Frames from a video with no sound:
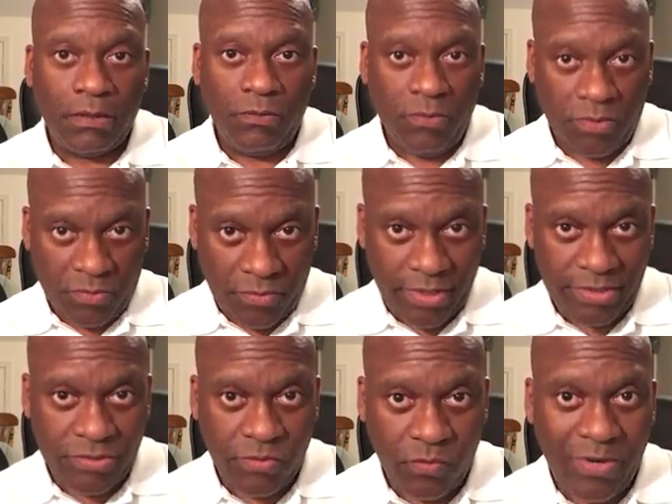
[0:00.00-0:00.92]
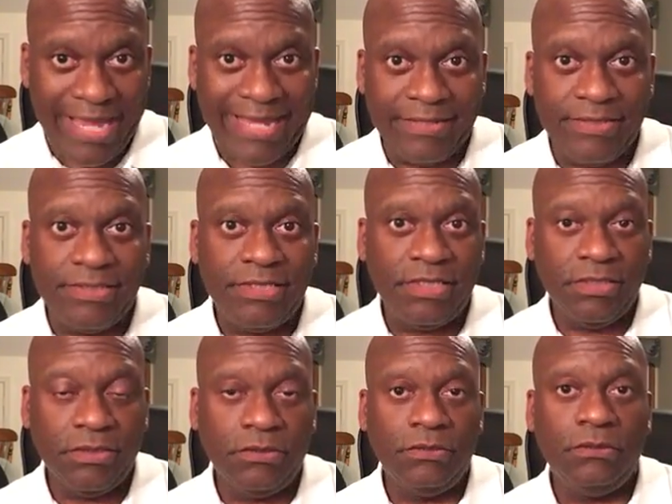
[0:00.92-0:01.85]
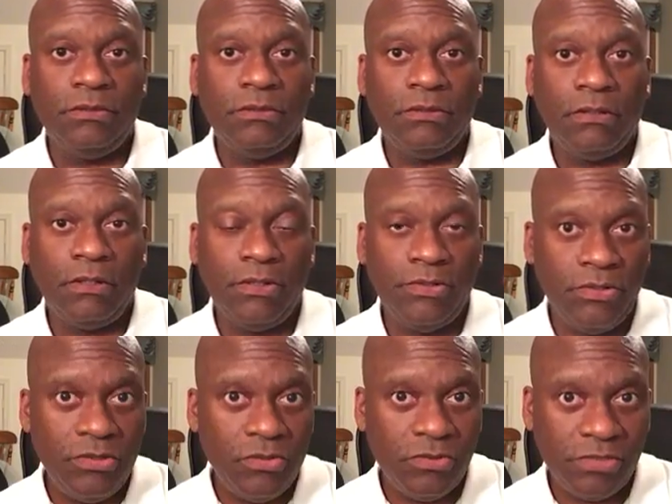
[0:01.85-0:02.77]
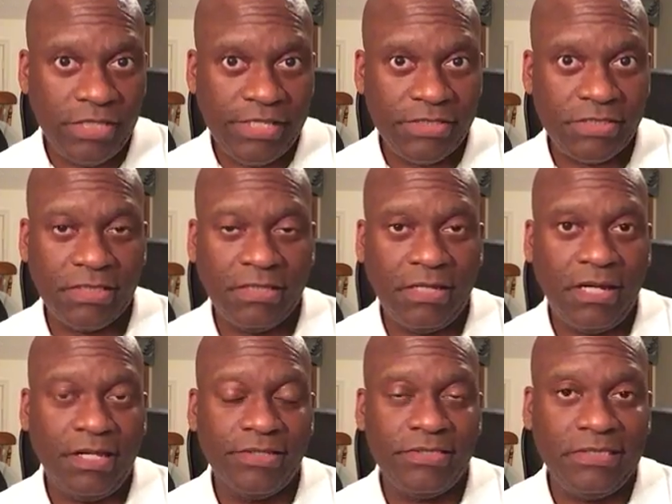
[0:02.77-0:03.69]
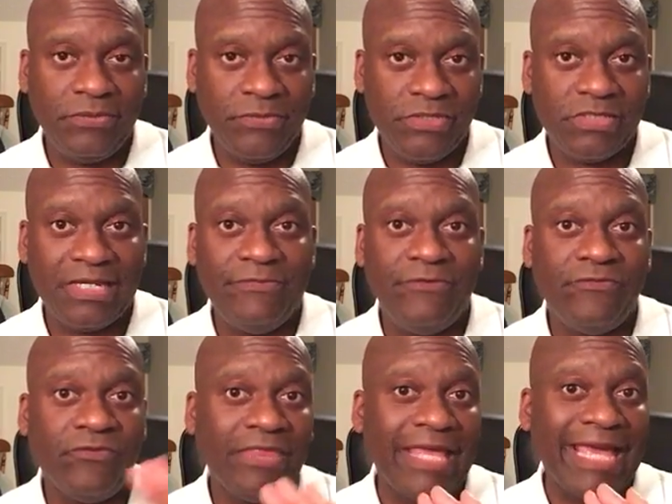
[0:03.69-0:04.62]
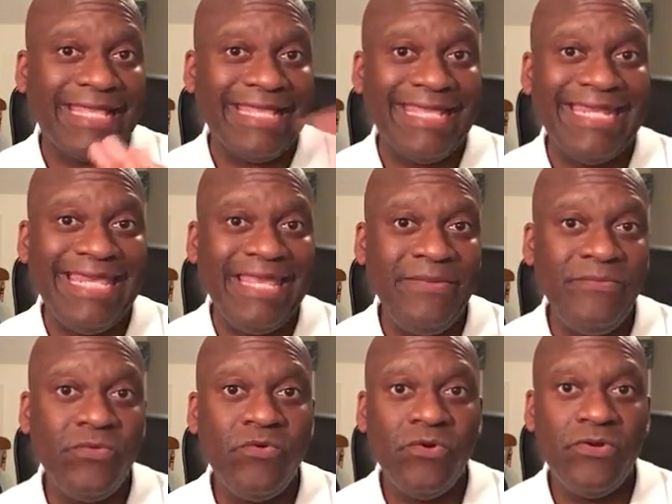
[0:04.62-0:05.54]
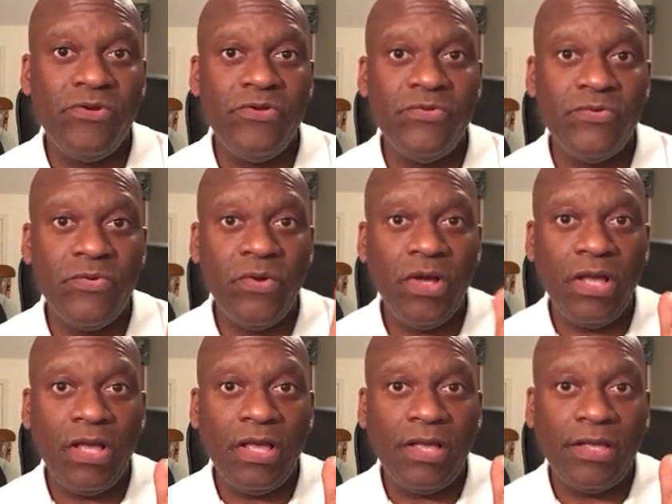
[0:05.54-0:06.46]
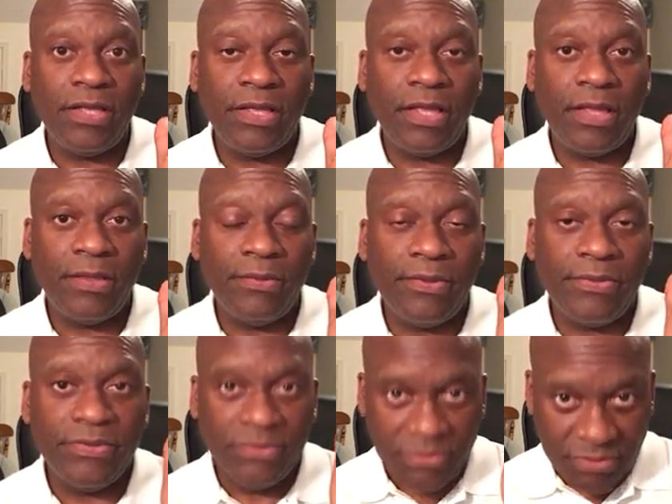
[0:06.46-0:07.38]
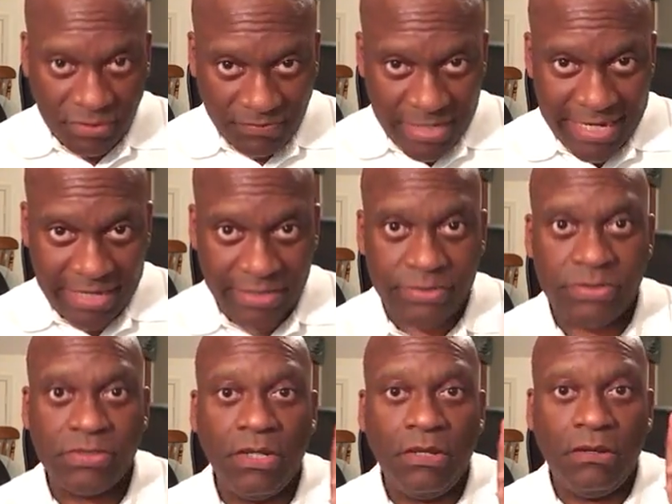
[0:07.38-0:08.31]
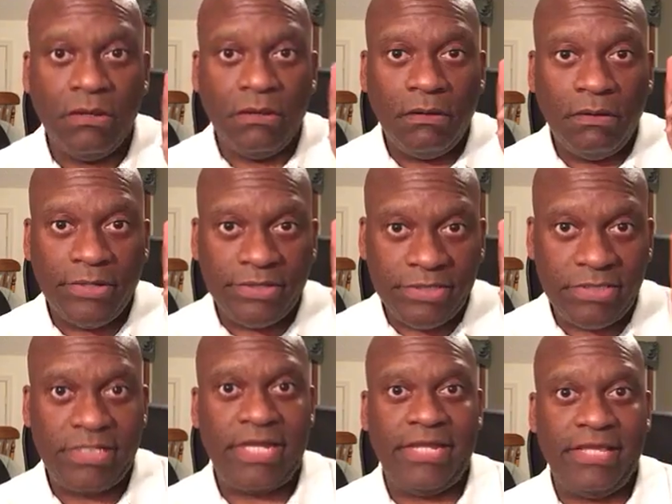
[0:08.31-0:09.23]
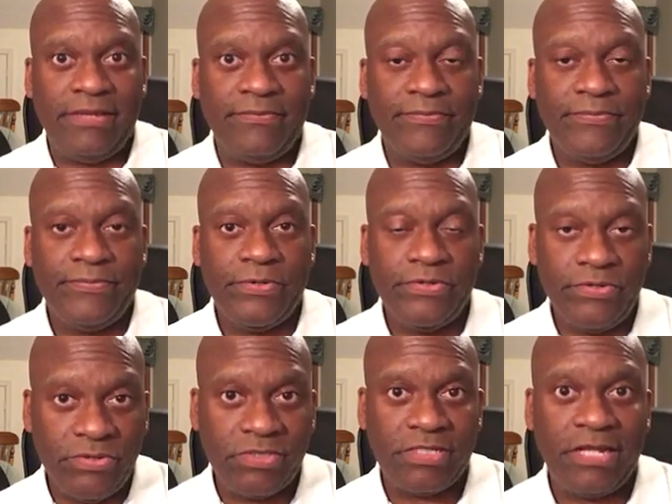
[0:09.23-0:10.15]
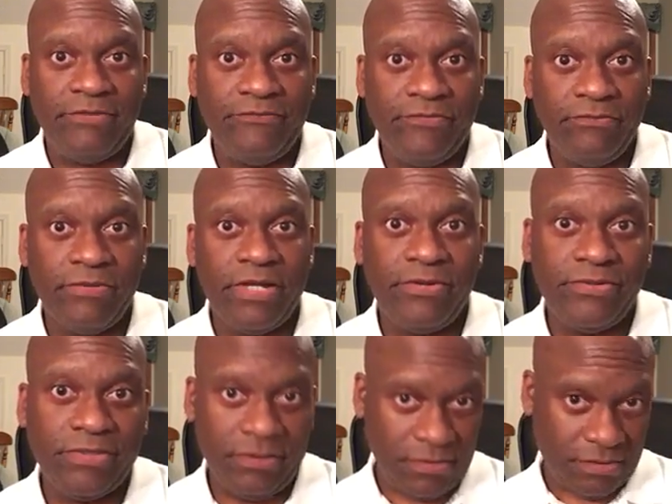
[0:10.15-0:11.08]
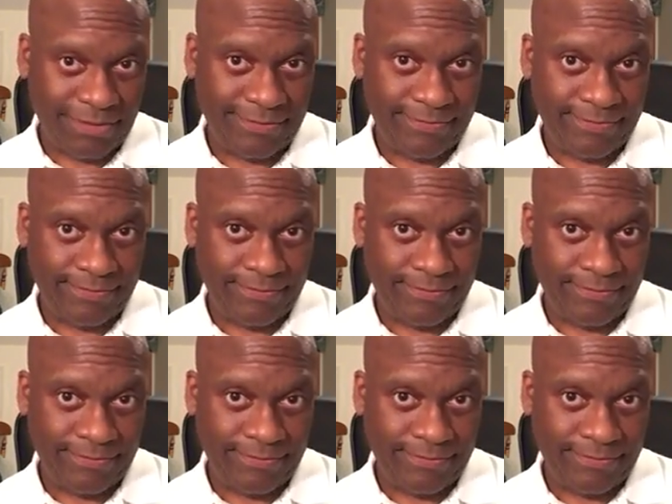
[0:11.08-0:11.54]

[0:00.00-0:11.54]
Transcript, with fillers: we're going to wait until a new lease at the Coliseum was signed before they had any more new meetings on a stadium, a new stadium for the Raiders in Oakland.